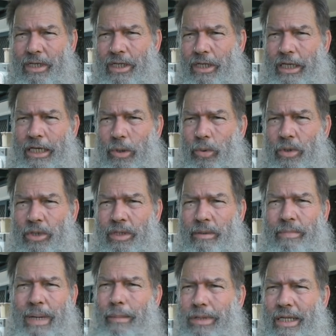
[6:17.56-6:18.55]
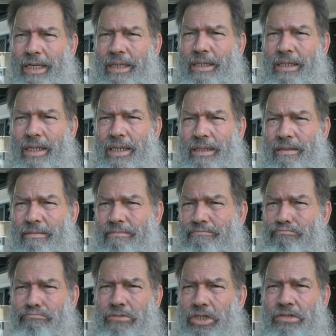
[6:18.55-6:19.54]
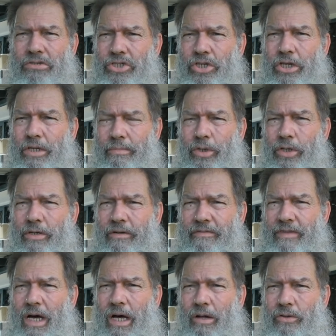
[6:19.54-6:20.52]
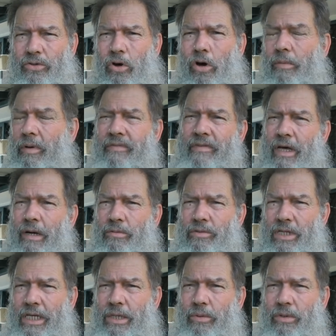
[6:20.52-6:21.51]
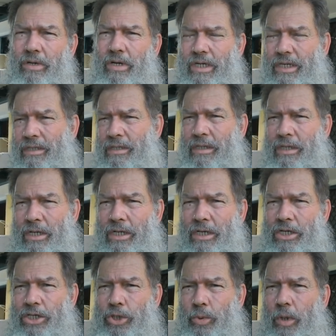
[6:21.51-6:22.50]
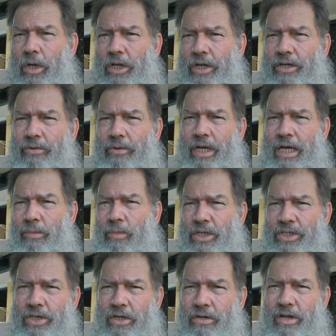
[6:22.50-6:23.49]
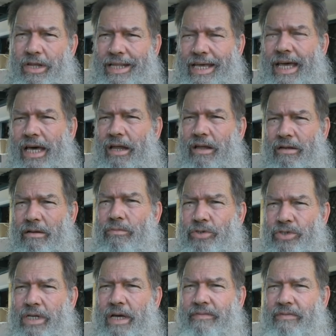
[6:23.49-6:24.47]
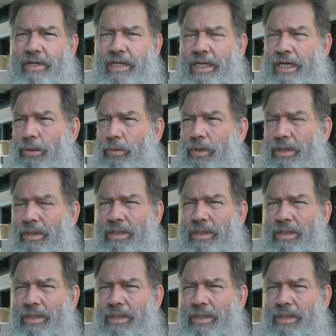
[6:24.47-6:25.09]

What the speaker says: liquid and bubbly. Didn't see it move the whole time. Even though it was liquid, I could swirl it around once I got it out. It was definitely liquid,